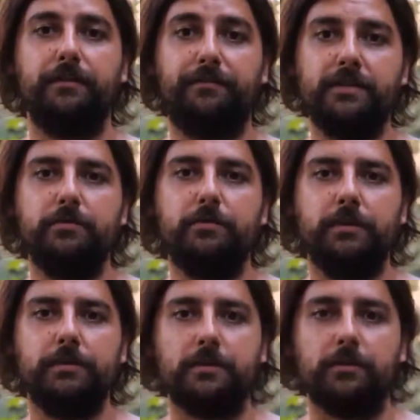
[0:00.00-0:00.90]
The first
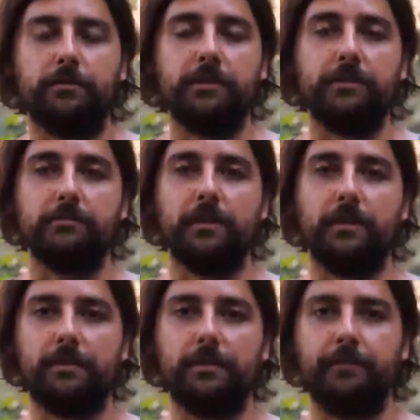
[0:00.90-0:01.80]
one is continuous
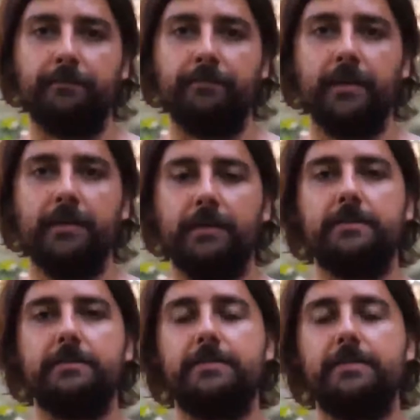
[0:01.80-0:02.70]
learning.
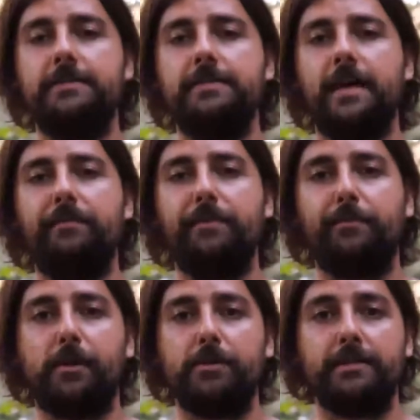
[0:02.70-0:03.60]
Since every
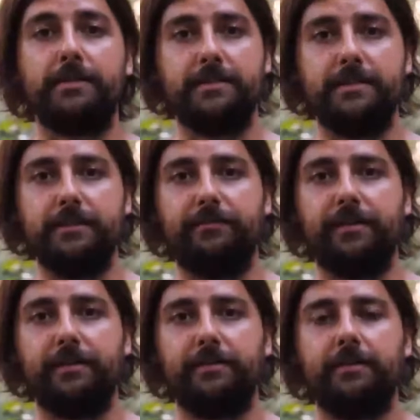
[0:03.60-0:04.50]
project is
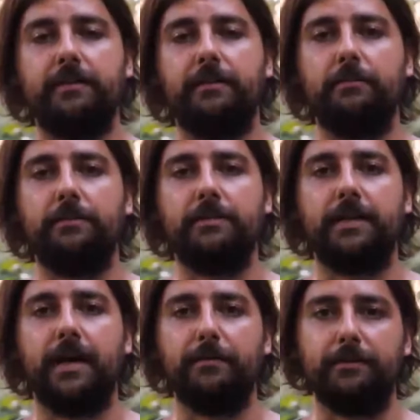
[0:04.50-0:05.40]
different, and all the
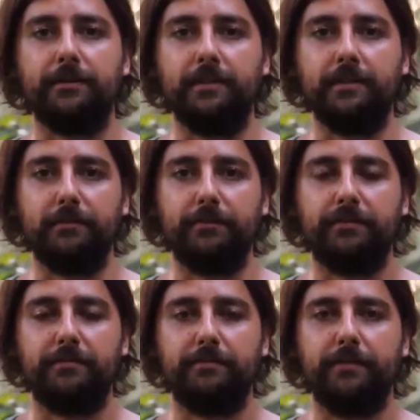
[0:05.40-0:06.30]
time you're dealing
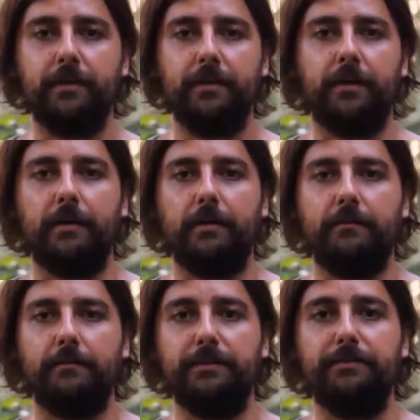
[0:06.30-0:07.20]
with
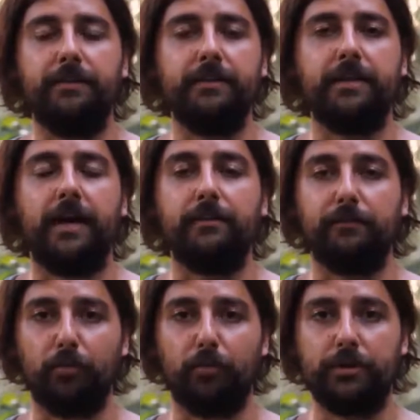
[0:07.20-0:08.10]
different
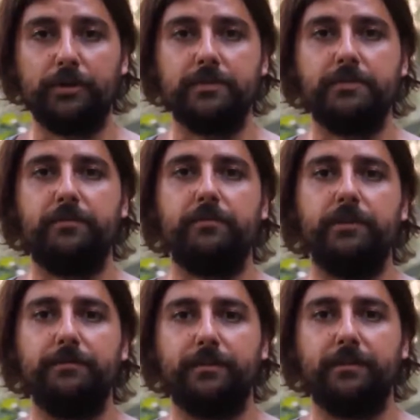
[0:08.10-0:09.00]
kind of workers
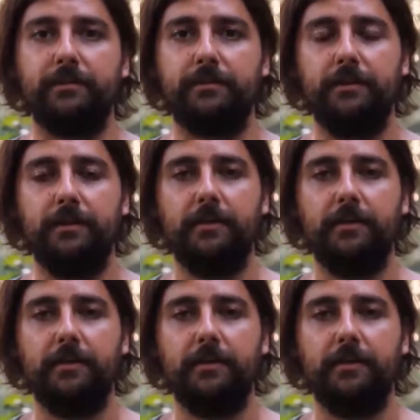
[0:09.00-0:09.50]
from different